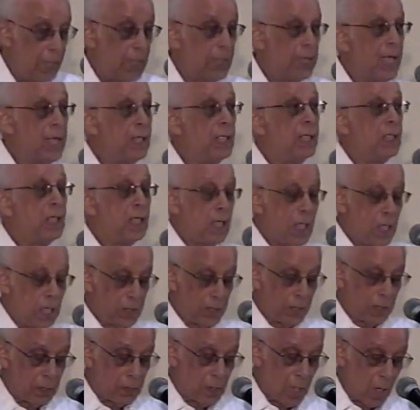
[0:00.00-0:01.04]
In any
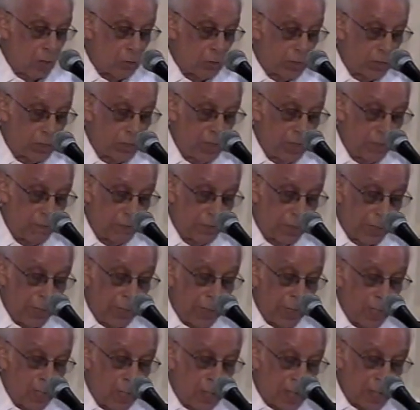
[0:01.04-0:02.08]
case, it now seems
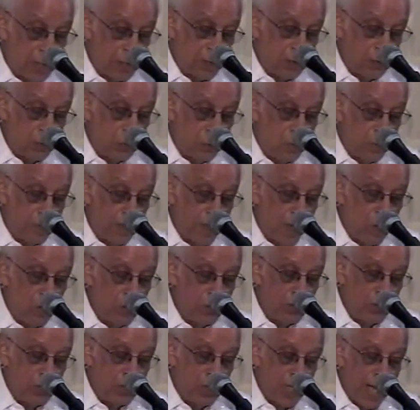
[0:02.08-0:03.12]
clear that the
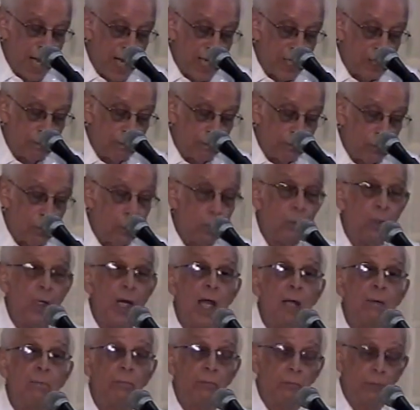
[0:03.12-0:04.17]
2009
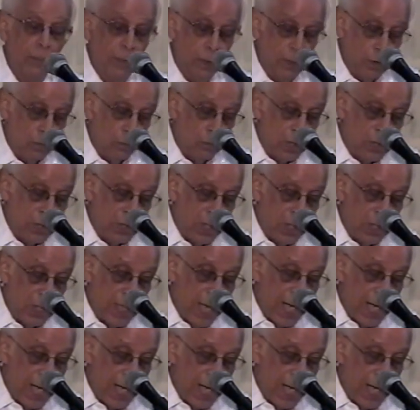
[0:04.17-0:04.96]
program was